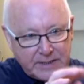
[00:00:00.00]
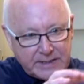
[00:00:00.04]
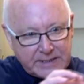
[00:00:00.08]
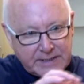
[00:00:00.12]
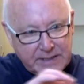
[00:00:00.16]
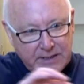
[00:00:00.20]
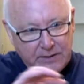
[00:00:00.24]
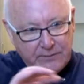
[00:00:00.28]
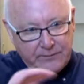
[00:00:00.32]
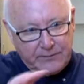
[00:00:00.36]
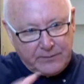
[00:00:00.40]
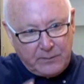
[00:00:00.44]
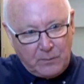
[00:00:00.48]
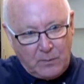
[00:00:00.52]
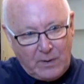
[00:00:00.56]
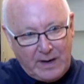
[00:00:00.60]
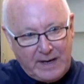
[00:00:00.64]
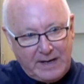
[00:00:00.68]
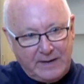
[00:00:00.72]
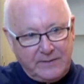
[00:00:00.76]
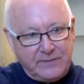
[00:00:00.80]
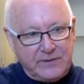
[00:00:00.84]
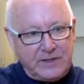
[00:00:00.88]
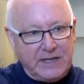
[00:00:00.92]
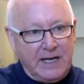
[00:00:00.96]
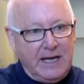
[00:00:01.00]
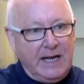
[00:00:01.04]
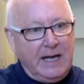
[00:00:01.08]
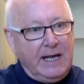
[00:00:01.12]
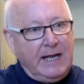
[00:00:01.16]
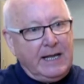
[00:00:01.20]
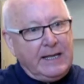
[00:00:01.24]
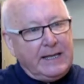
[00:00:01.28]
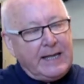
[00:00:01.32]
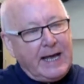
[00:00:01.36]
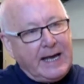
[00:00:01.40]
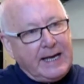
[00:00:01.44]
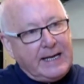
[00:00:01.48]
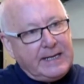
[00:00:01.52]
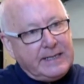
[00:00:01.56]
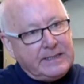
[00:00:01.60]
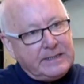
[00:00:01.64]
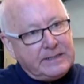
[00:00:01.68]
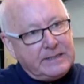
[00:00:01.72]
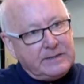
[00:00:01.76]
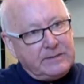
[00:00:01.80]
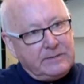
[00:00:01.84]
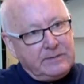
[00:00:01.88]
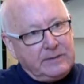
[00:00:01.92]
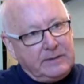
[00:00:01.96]
itself, the waves, that
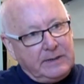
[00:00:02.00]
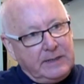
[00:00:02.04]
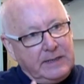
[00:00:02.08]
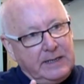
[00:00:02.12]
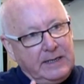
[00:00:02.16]
is